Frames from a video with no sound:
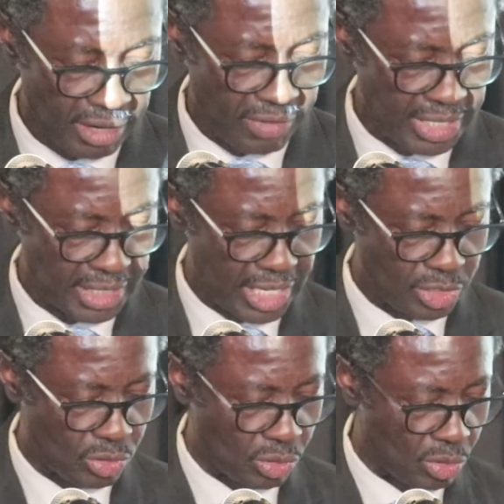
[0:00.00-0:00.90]
have
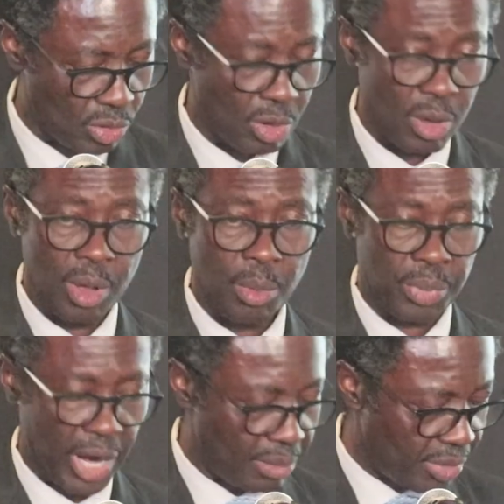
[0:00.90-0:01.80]
access to
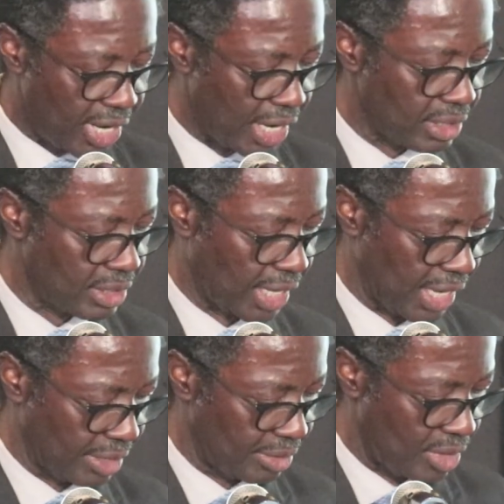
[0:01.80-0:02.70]
primary health
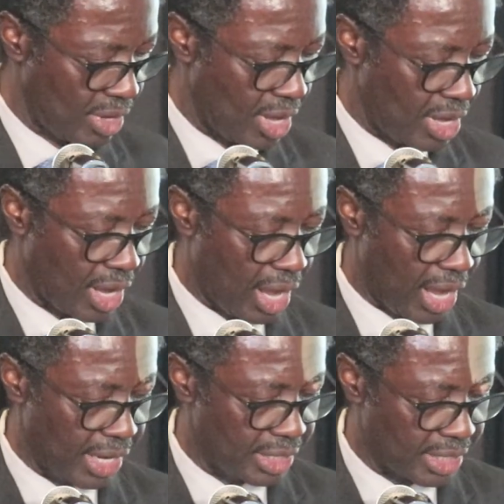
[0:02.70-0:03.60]
care,
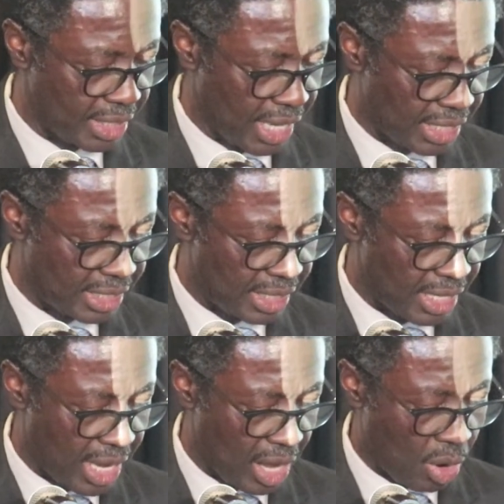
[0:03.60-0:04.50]
and that
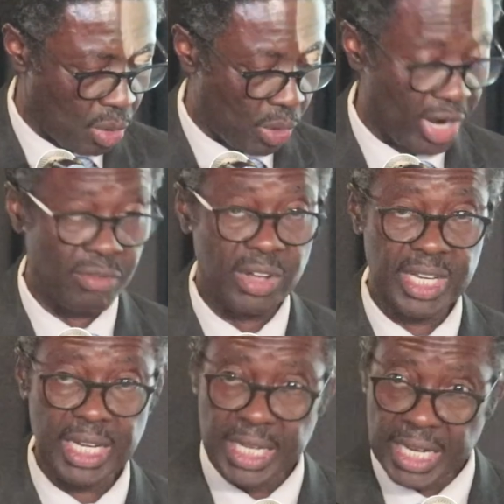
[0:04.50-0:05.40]
wherever
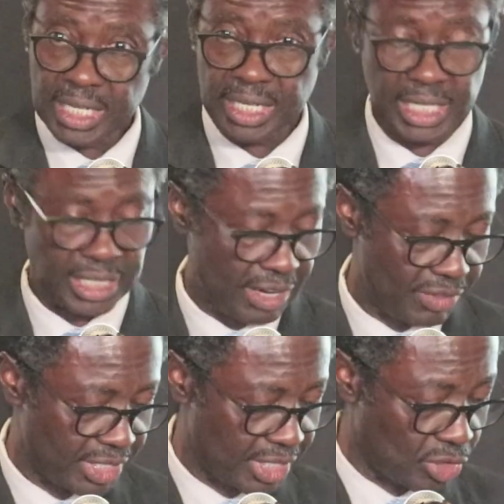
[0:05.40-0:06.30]
they need the
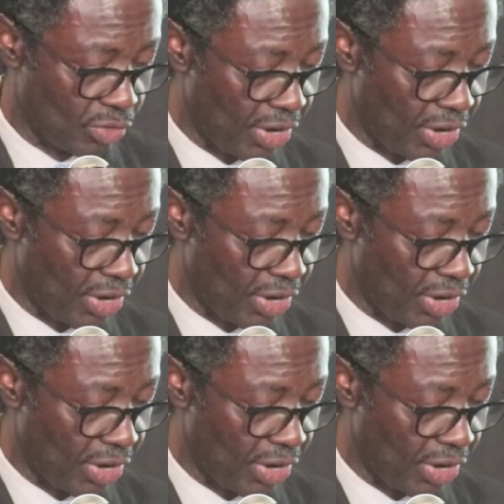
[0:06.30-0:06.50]
services, so